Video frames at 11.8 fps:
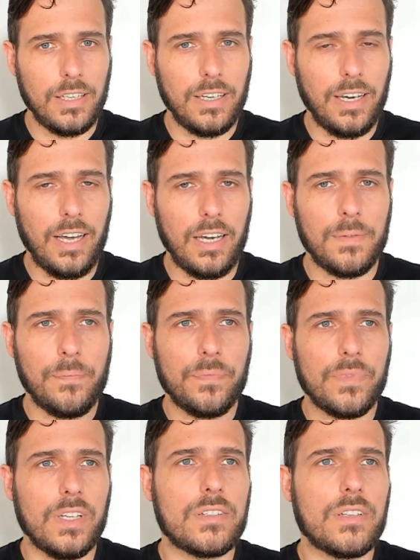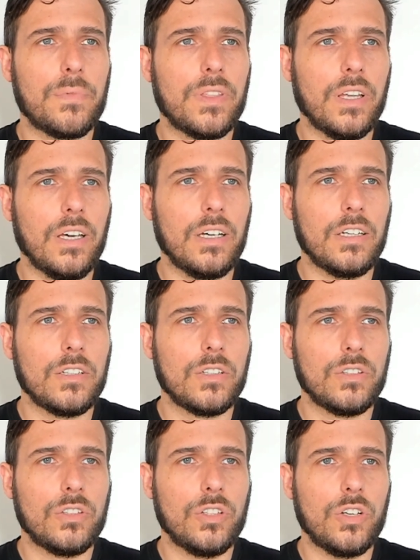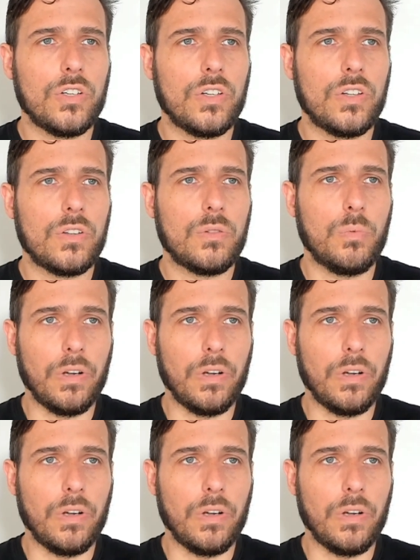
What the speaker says: hey, there's something, I've